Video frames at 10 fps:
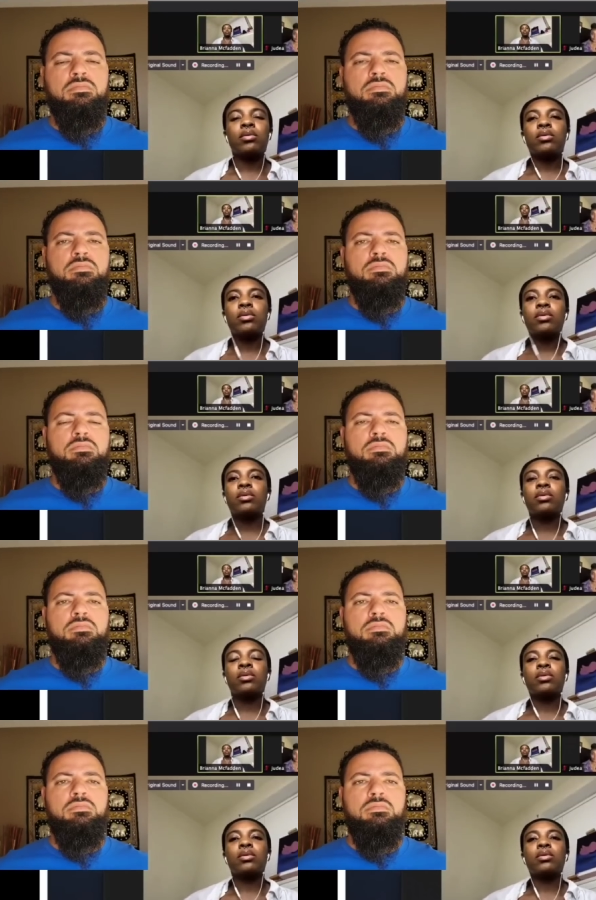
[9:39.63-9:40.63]

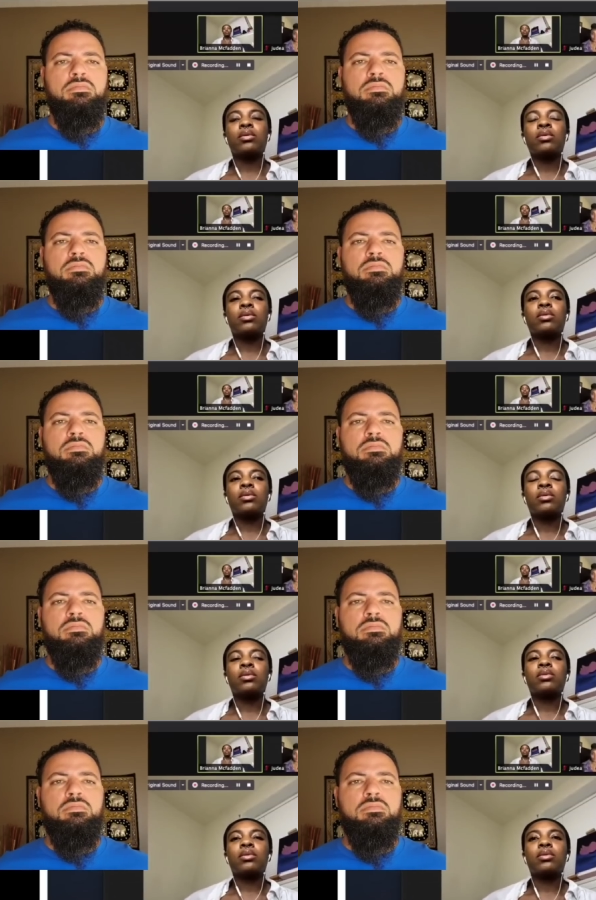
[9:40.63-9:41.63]

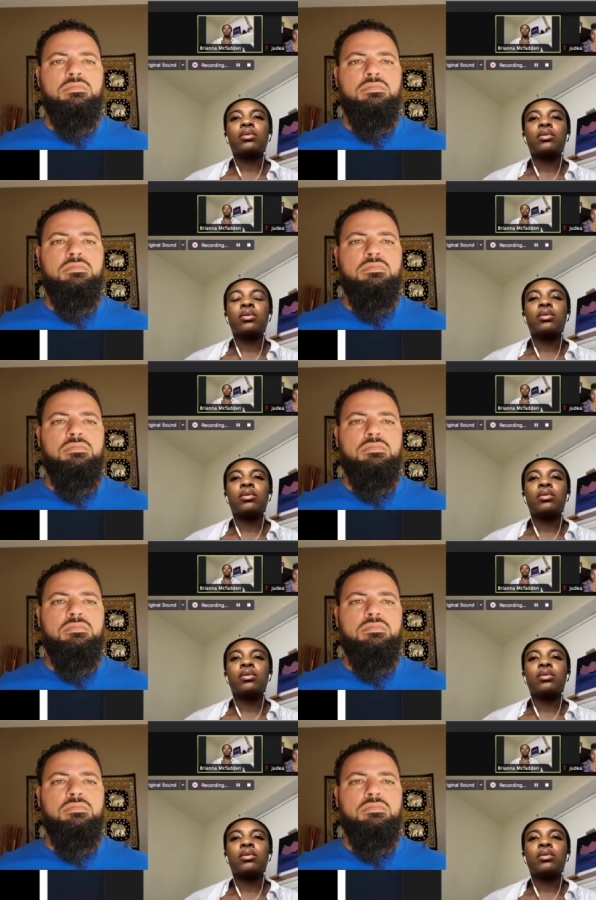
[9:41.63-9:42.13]
No one is speaking in this clip.